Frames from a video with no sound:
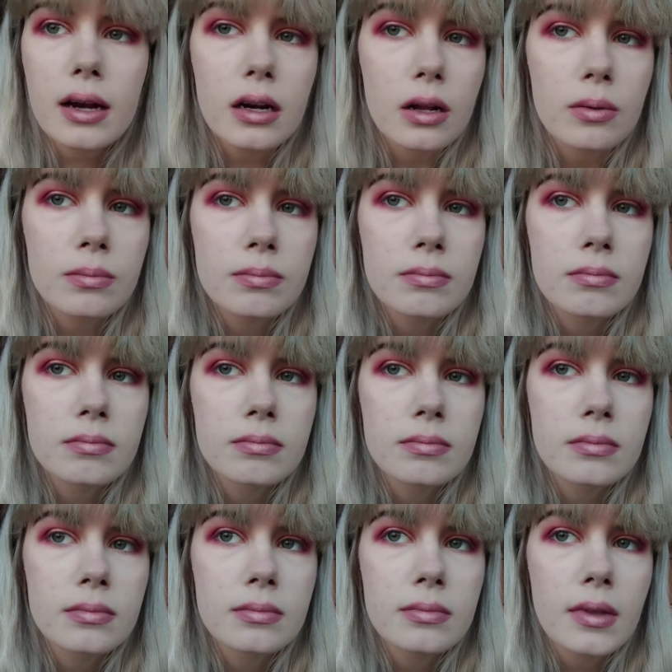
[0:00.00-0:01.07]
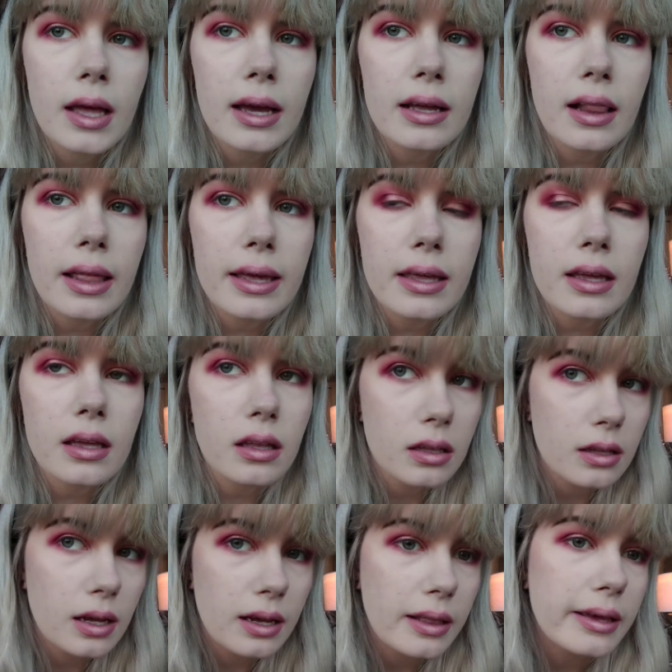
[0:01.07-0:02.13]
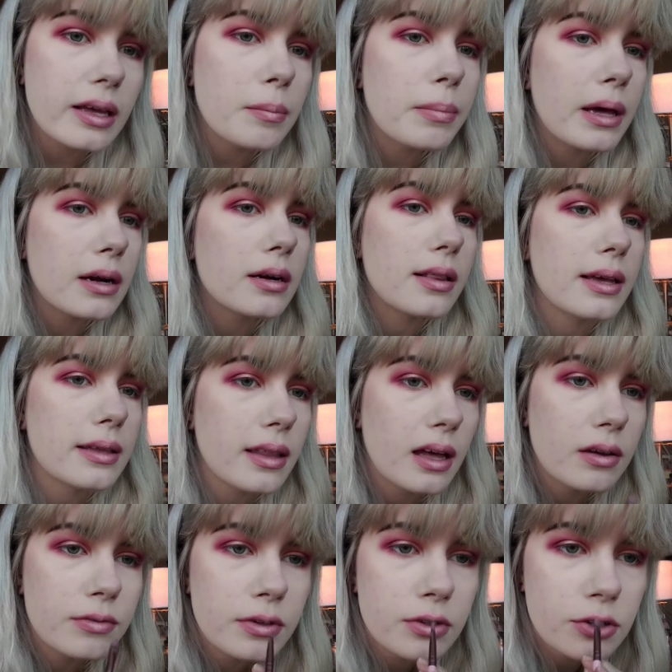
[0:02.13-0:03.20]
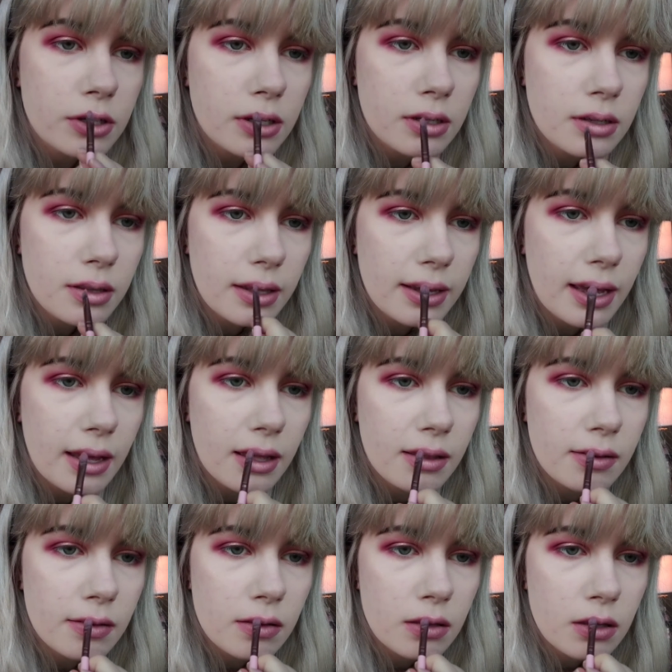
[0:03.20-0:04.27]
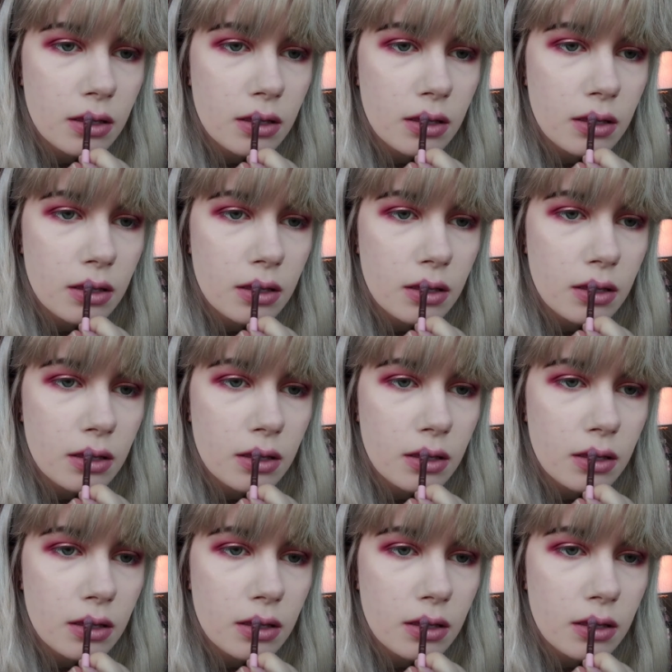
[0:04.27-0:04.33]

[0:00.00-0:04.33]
I don't know. I like it better like that for sure. Like as